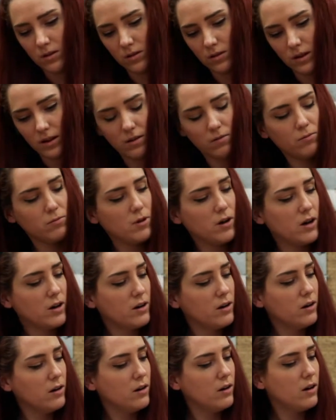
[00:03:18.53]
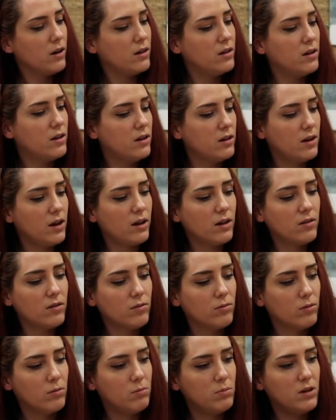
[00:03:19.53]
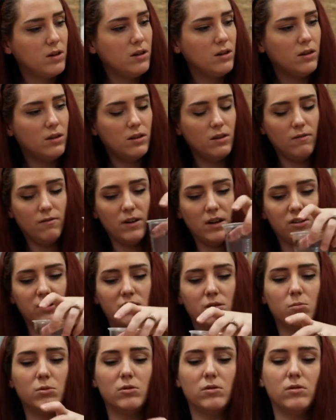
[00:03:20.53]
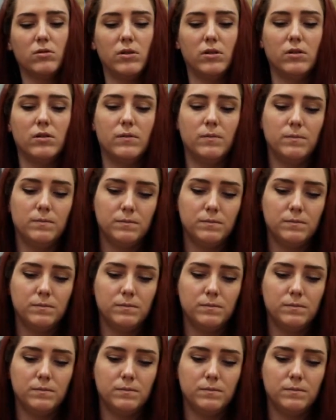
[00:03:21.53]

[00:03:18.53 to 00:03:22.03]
have water. And then next will be the vegetable oil.